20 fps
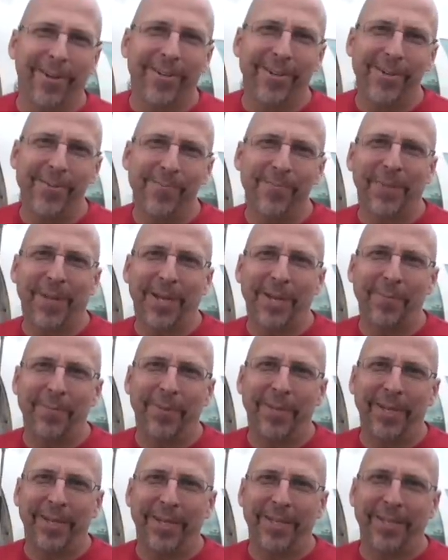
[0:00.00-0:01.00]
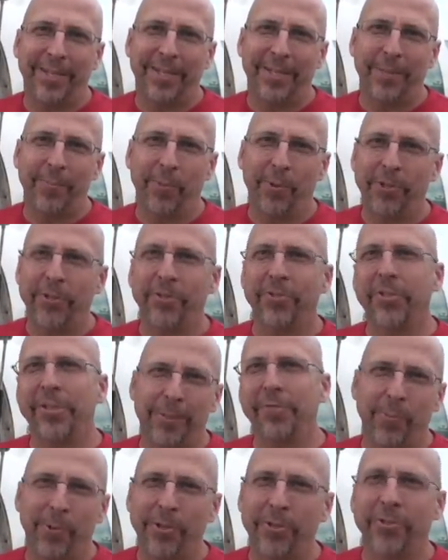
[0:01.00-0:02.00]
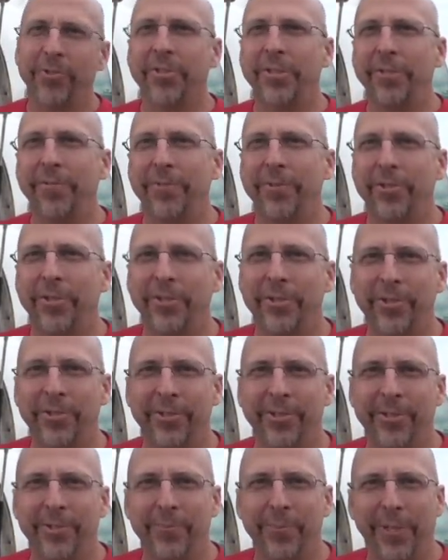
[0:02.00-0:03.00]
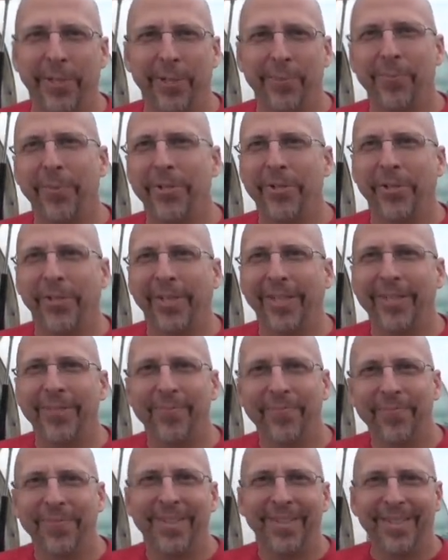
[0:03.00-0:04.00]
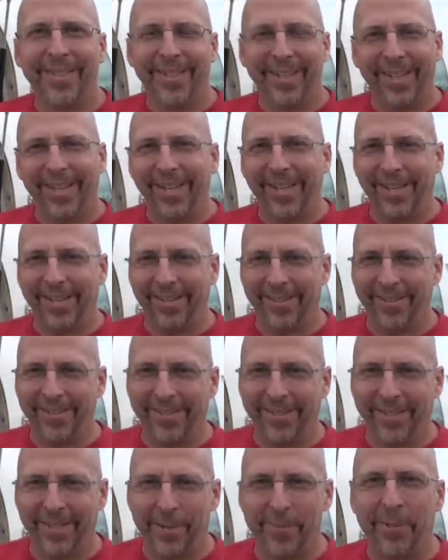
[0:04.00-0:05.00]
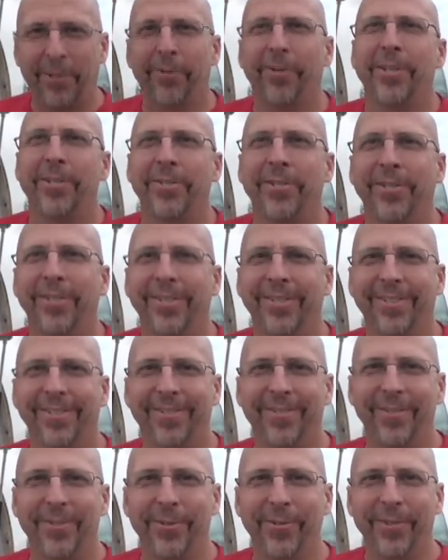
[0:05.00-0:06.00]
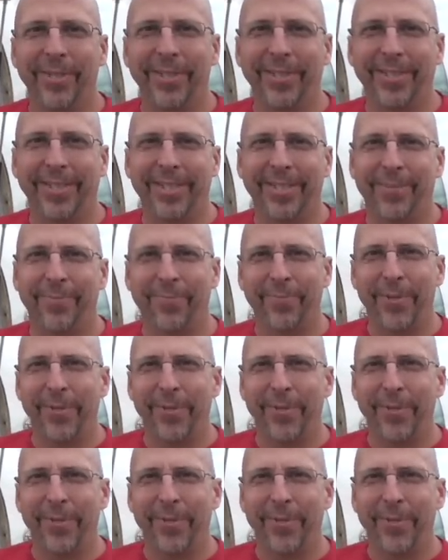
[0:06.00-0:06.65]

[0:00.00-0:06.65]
Jesse Walker. I'm a uh, emergency physician in Midland, Michigan, and uh, I'm interested in doing uh,